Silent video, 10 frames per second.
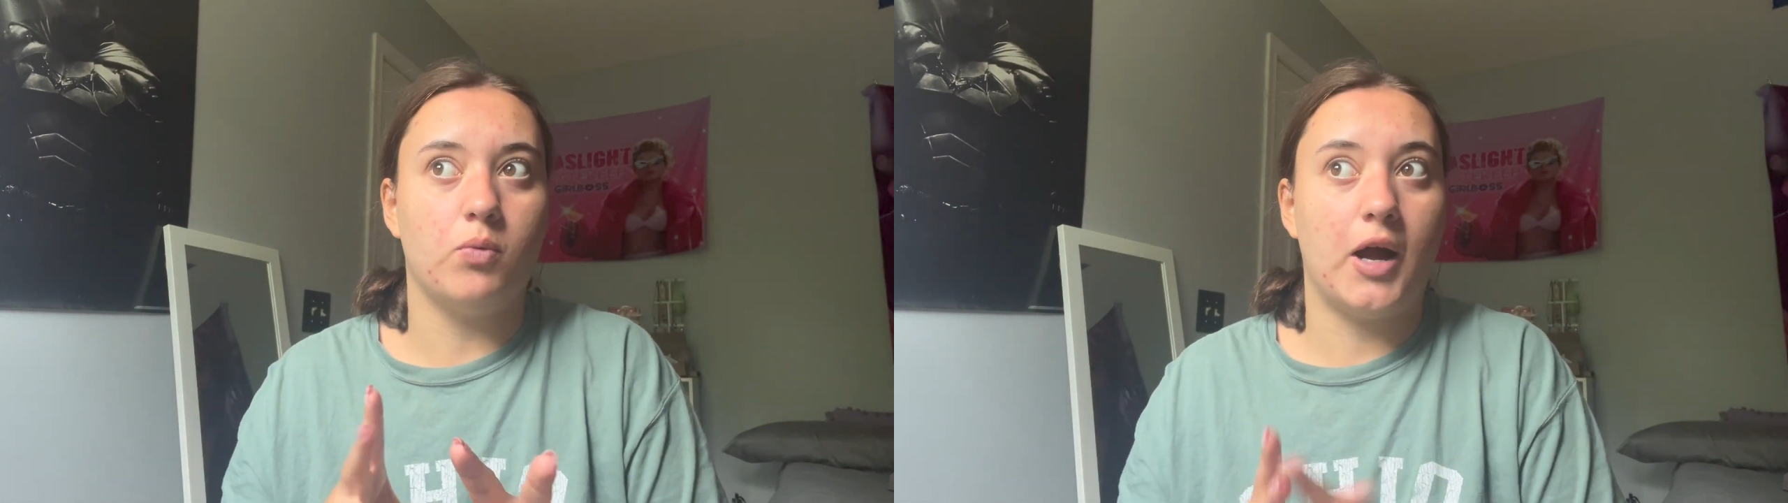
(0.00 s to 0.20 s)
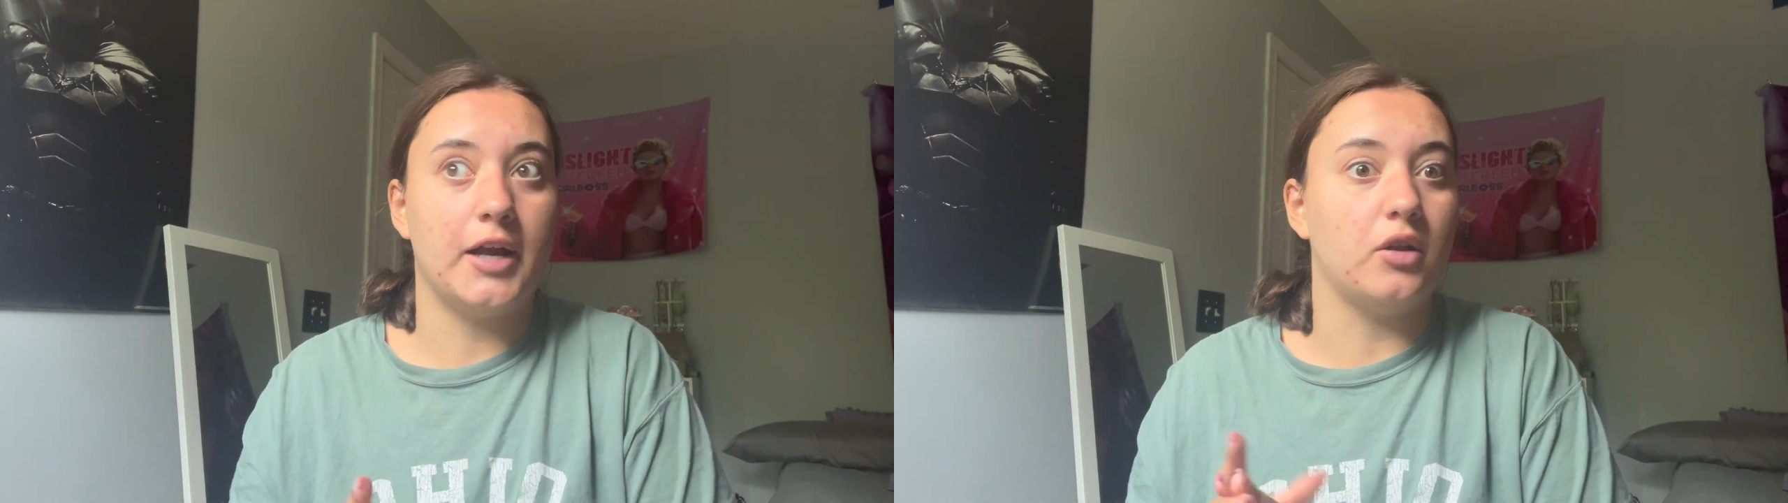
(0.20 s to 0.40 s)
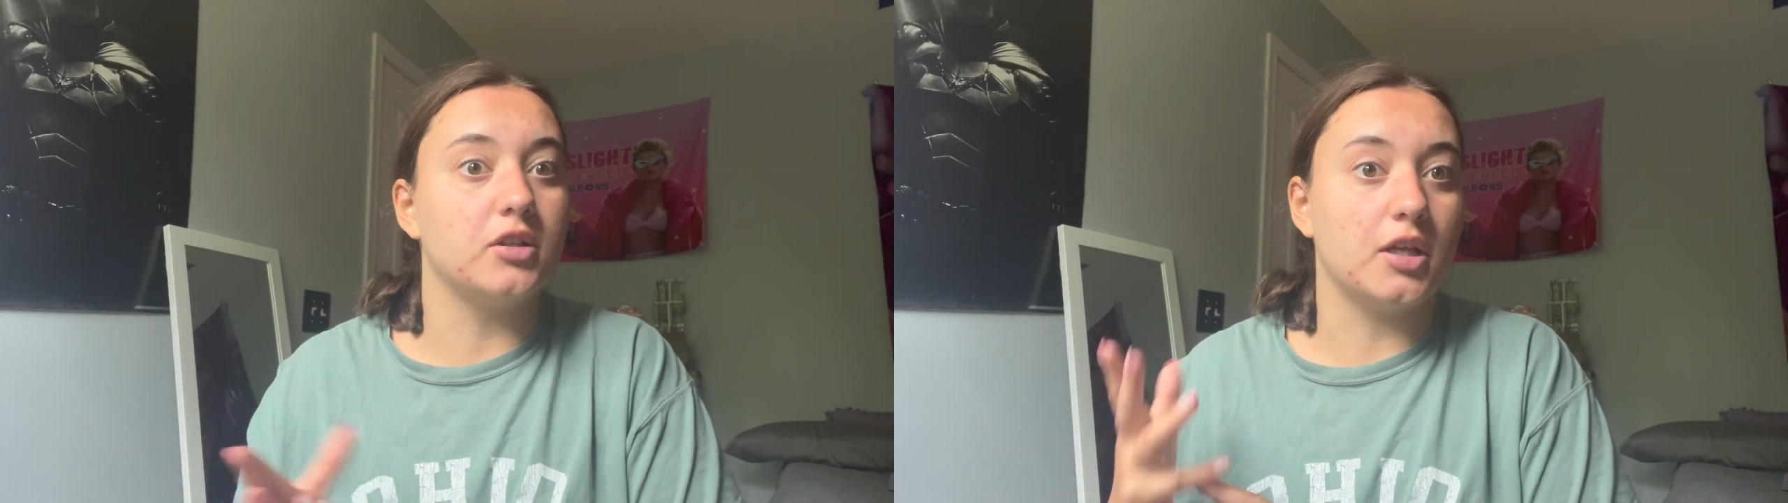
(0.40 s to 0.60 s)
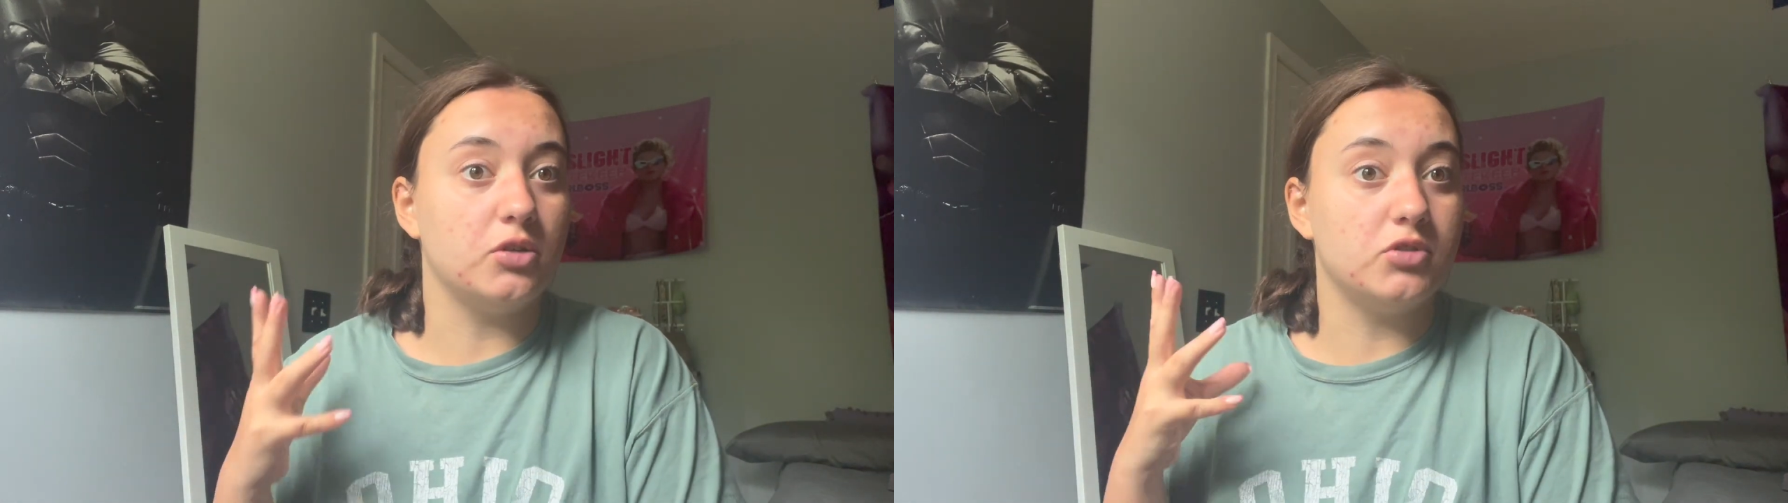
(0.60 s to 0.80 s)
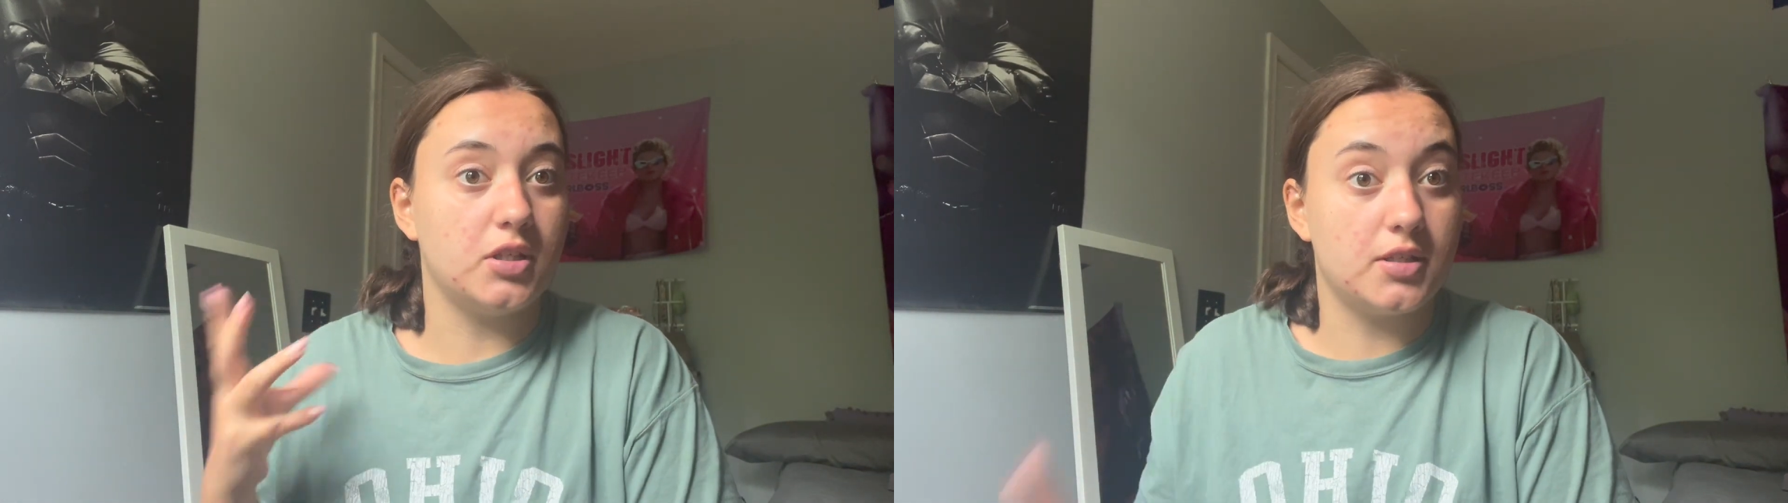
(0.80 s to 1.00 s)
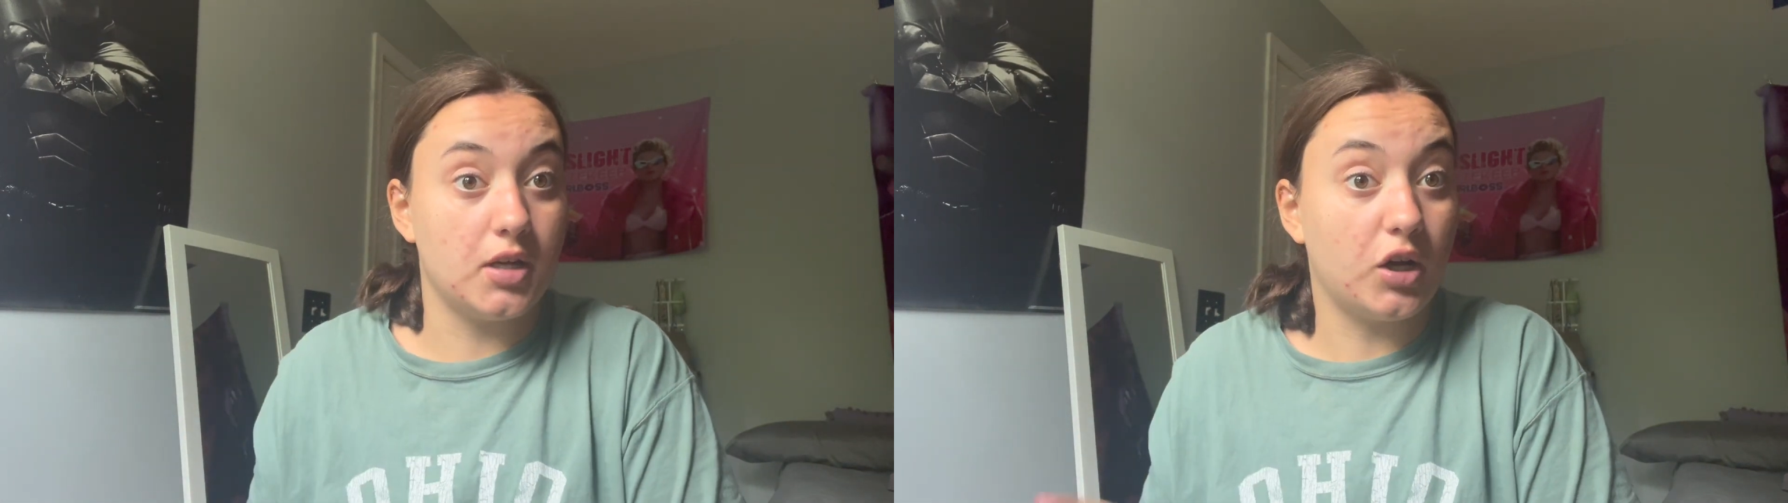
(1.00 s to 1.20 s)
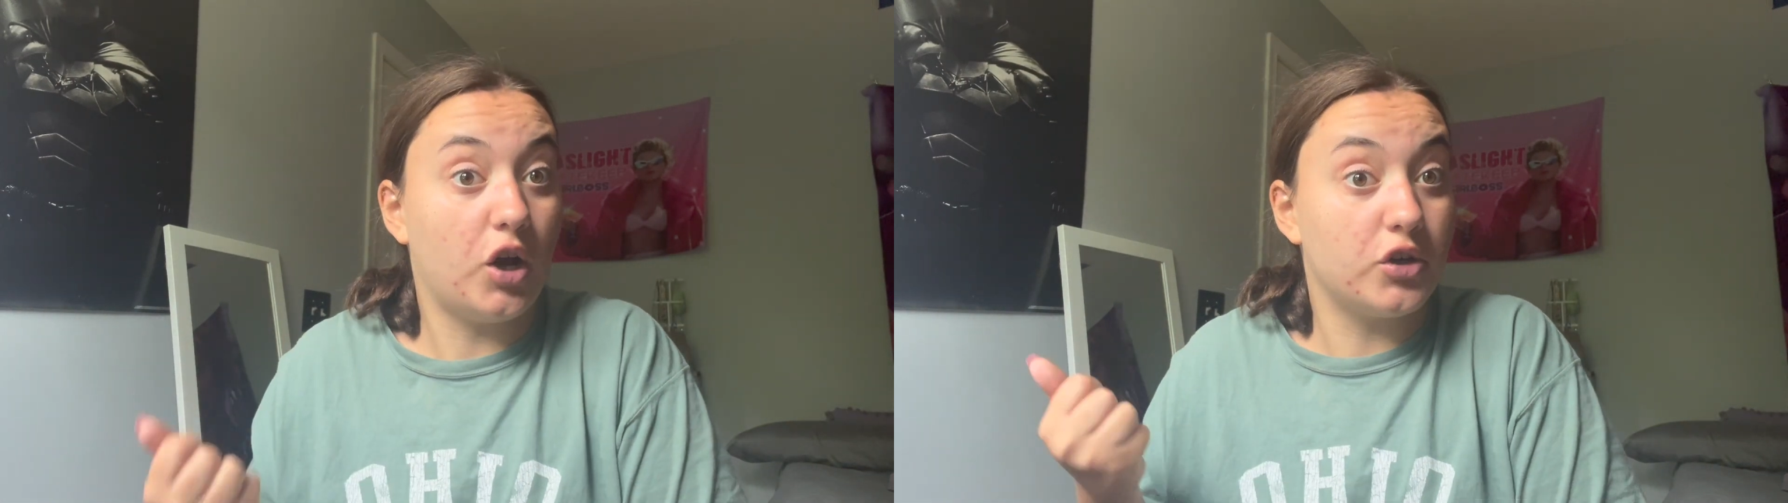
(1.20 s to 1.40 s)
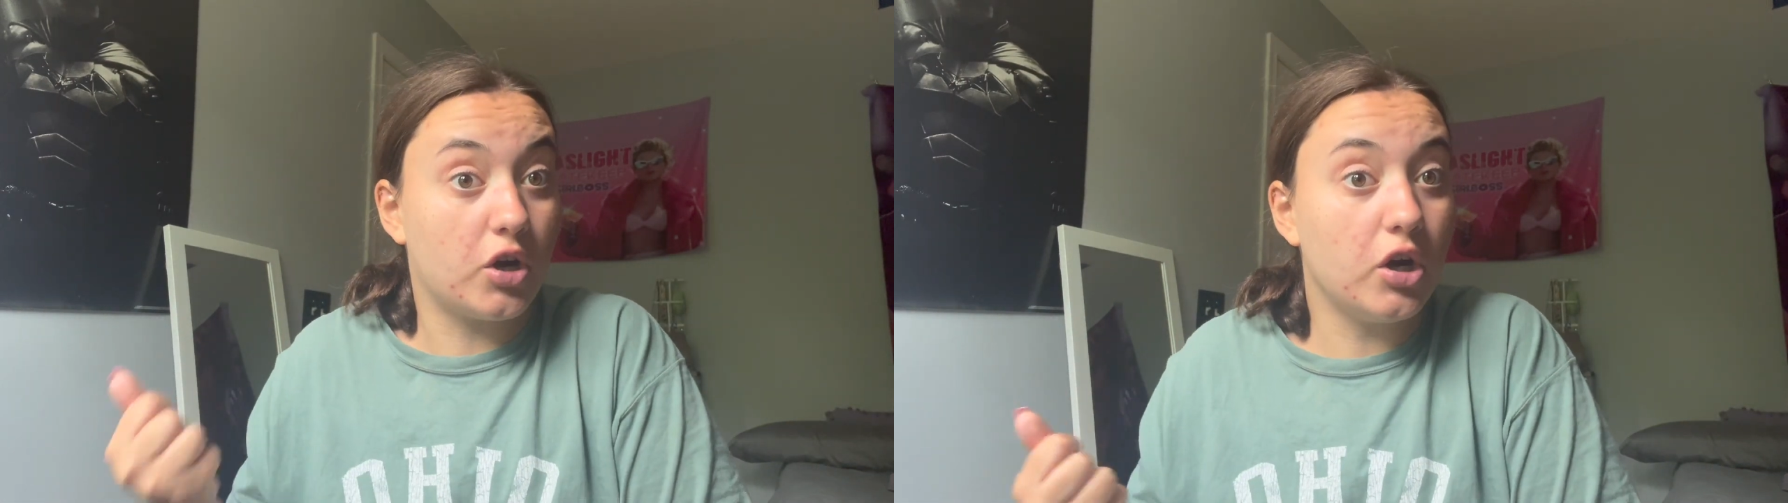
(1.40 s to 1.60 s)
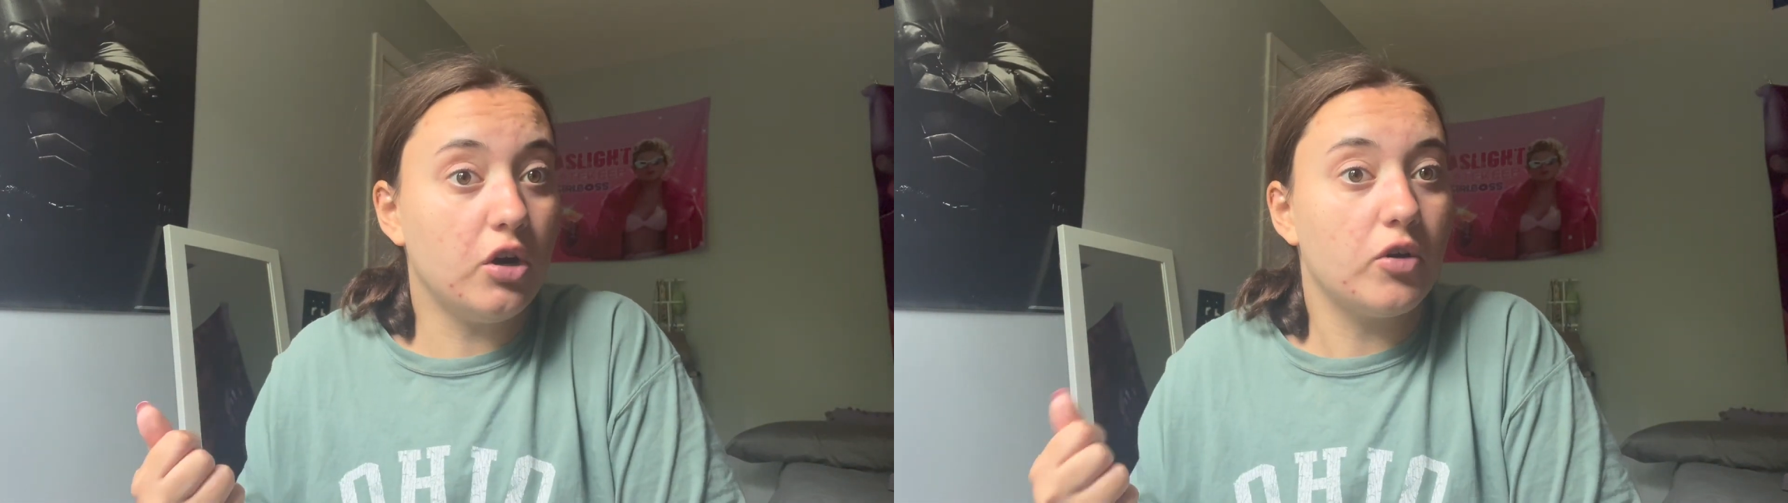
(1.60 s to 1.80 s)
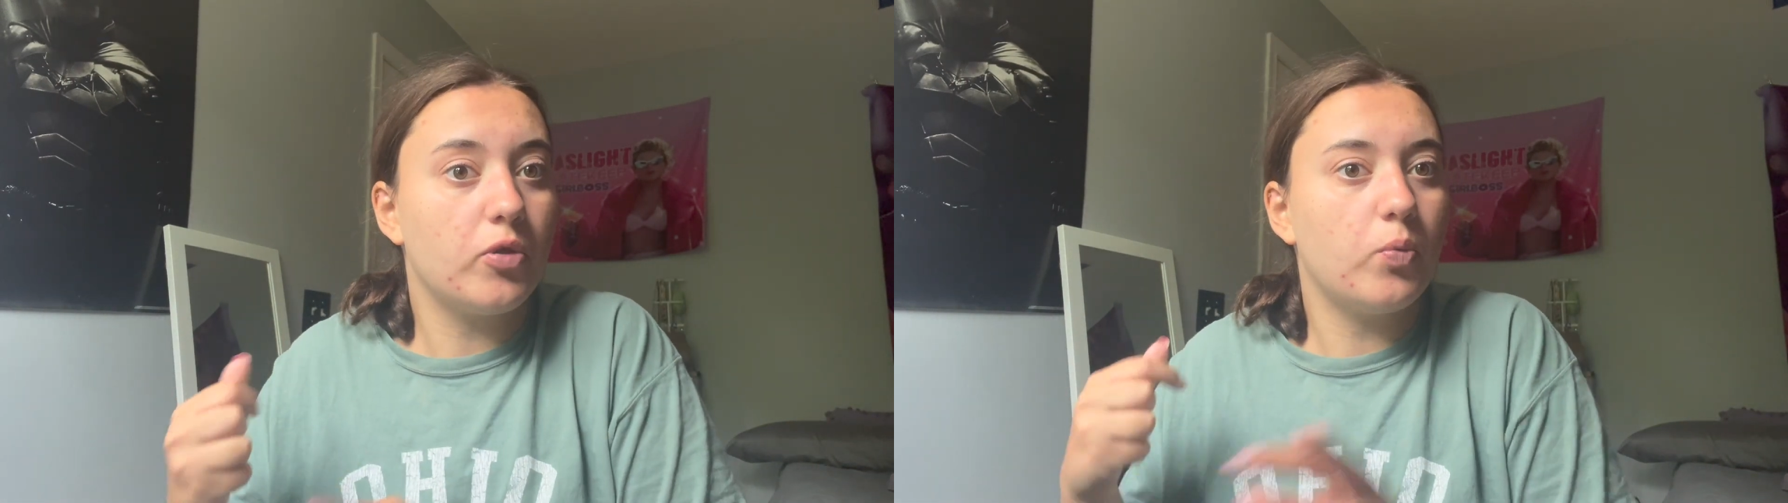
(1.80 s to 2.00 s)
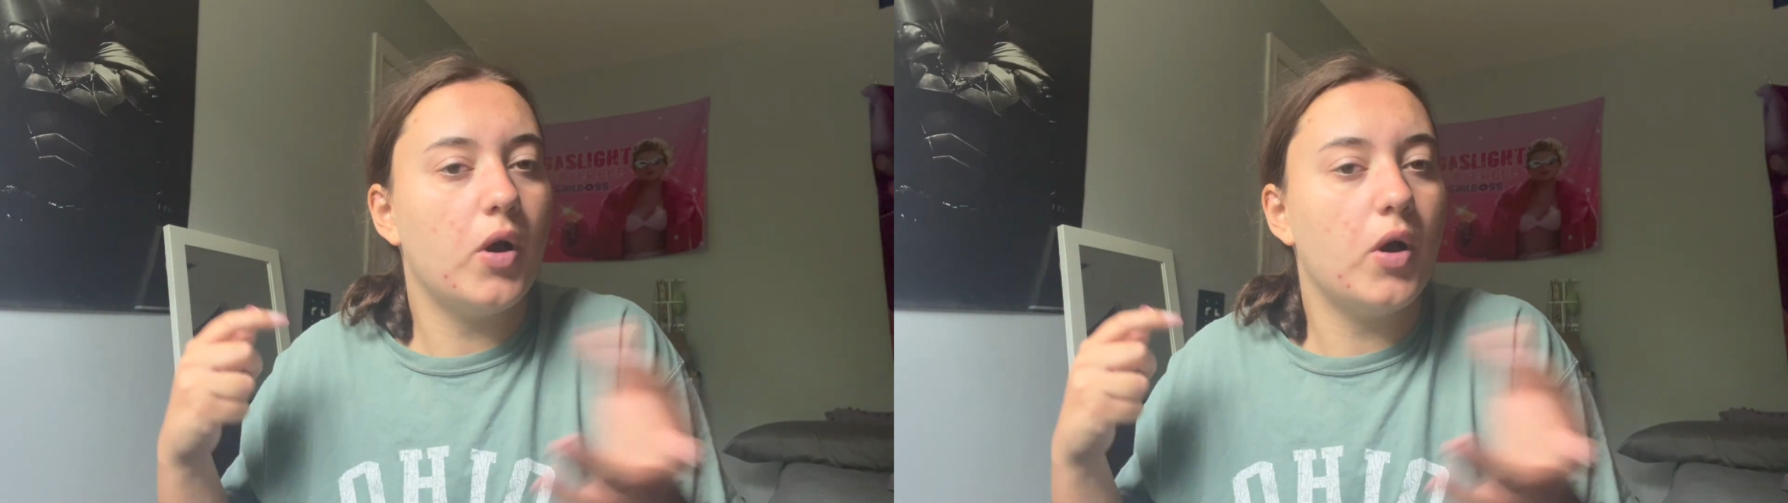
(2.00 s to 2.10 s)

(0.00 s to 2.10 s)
why do you look like you just snuck onto Earth?